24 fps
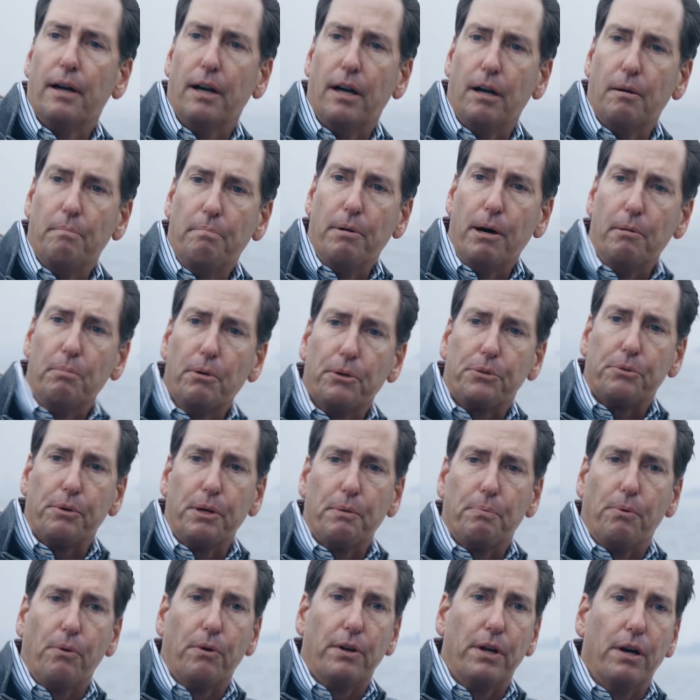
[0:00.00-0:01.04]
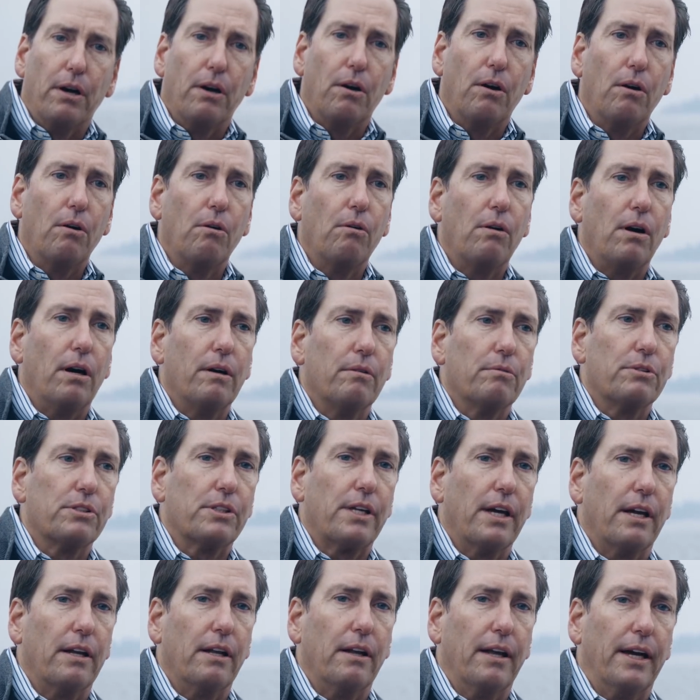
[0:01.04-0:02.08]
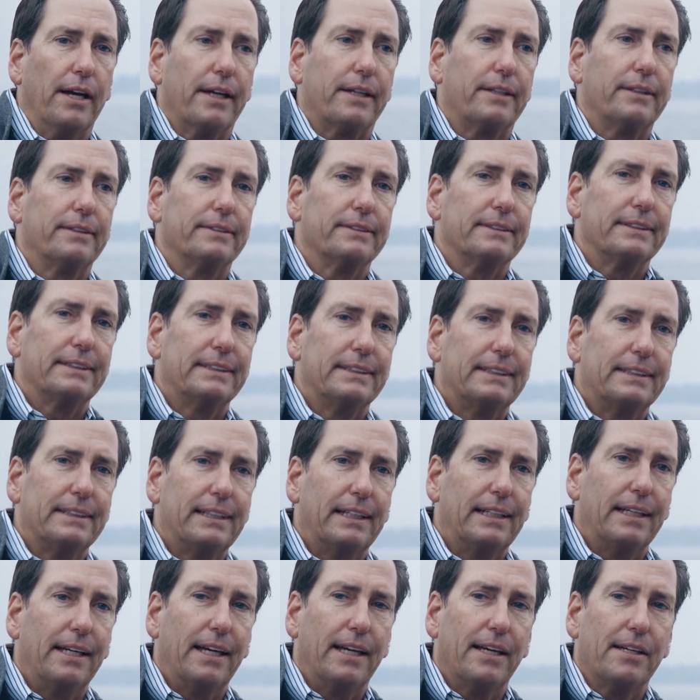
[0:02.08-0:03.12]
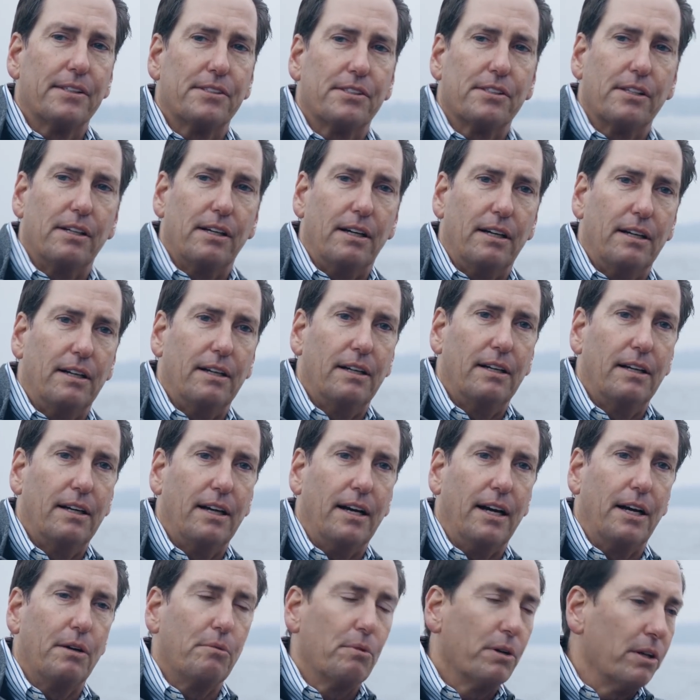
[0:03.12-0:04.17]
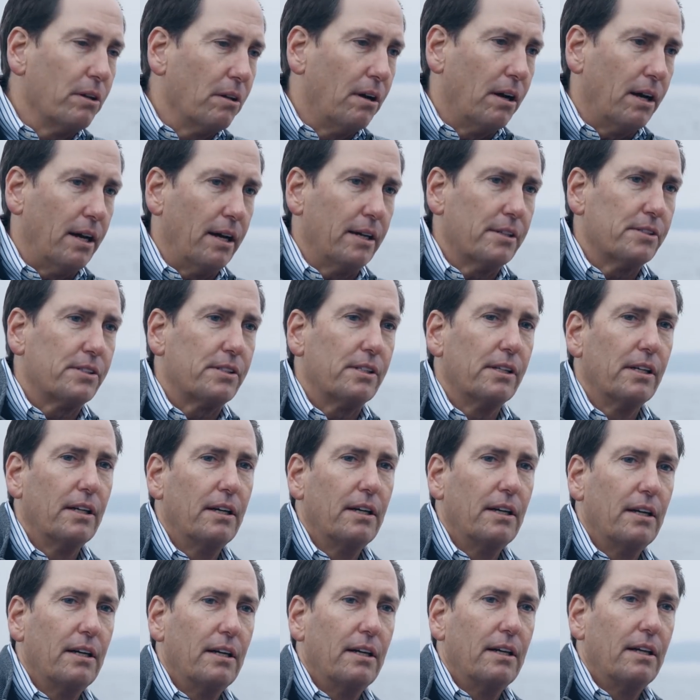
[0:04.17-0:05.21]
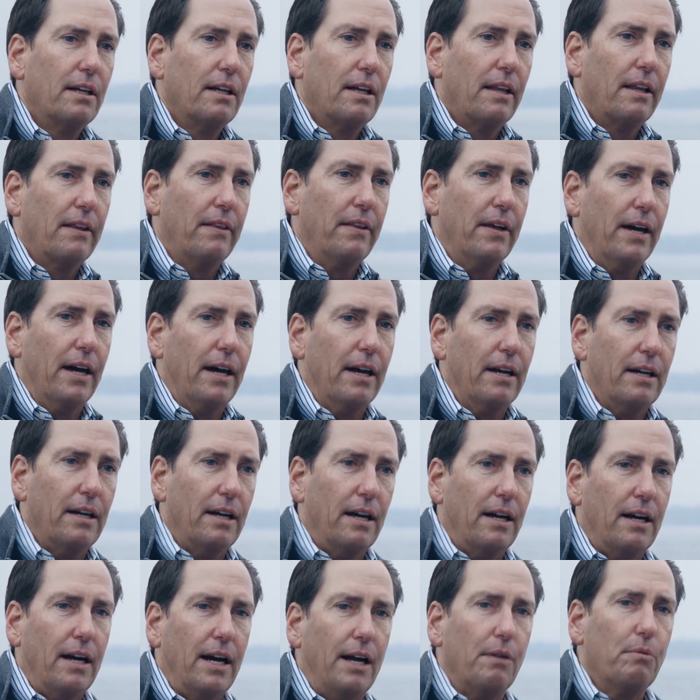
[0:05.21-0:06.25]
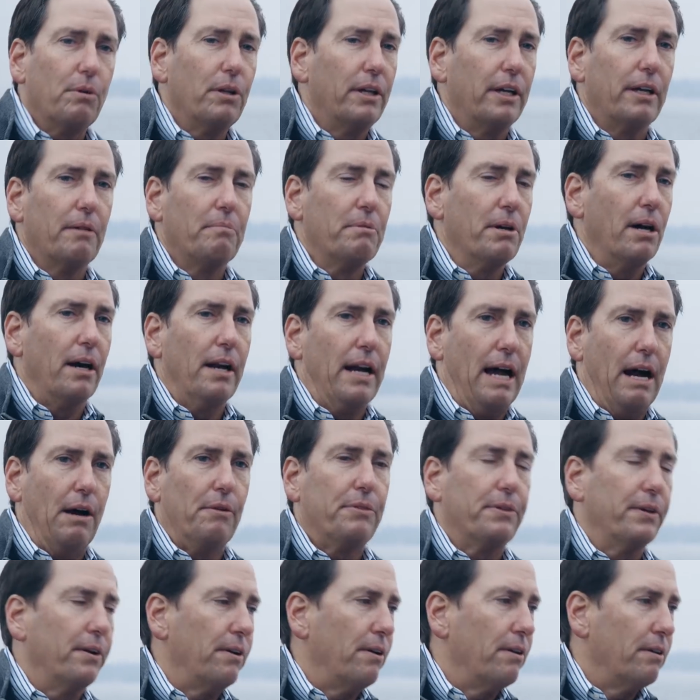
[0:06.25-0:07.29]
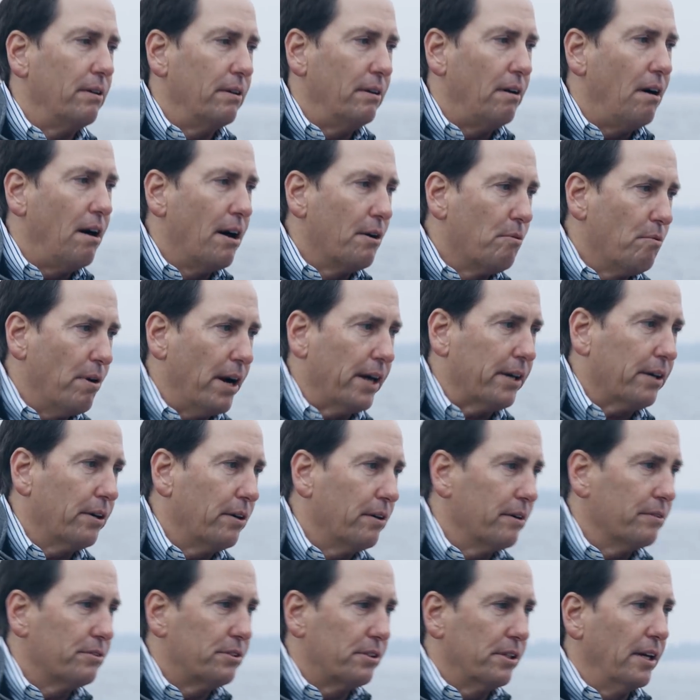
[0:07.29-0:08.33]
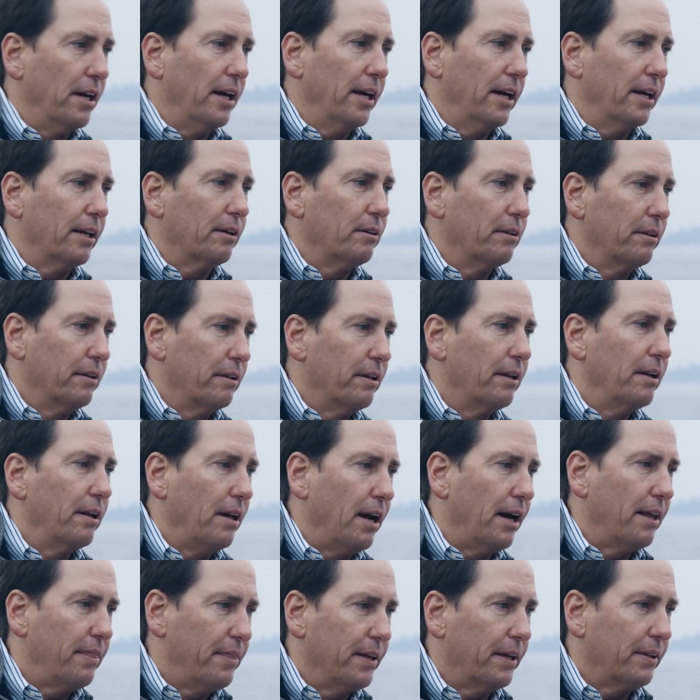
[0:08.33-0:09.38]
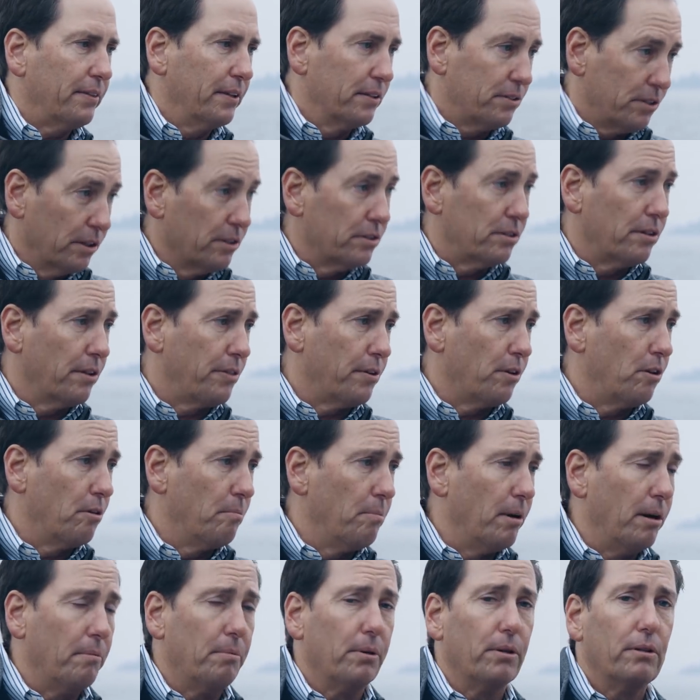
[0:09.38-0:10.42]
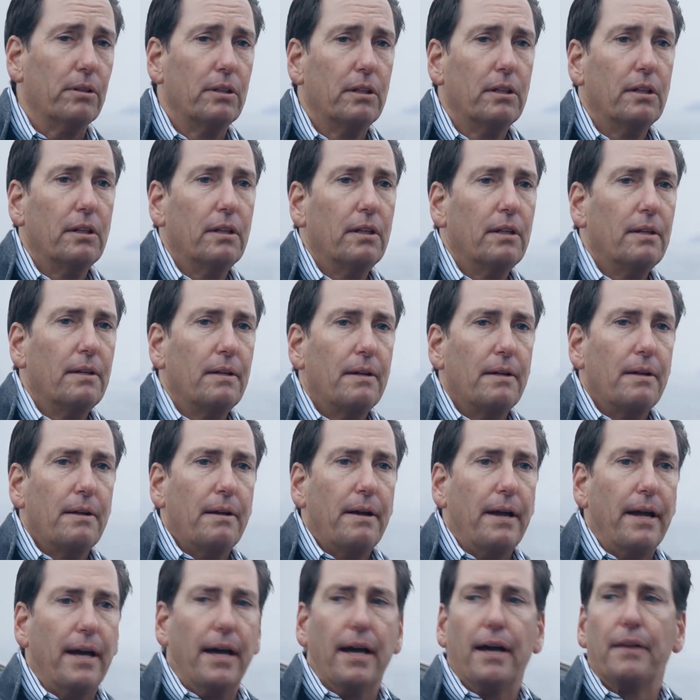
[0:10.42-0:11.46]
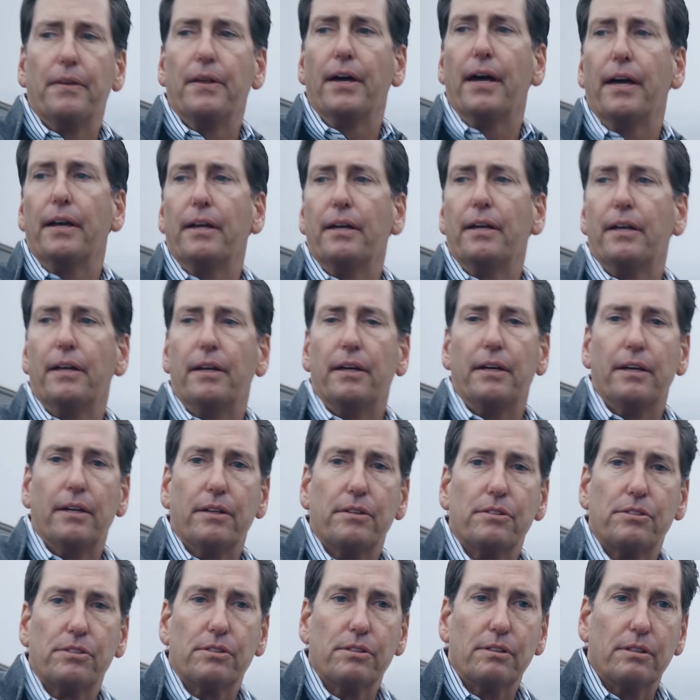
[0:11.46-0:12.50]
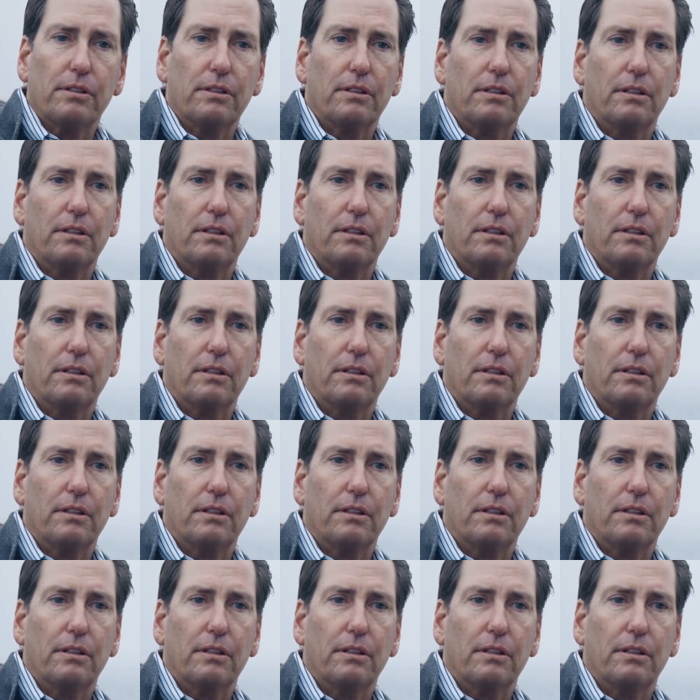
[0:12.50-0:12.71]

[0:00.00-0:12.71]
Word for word: Uh, Bubble 3.0, it was kind of like, is I realized that I really am not out there on record as saying that I think this is the third bubble and that it is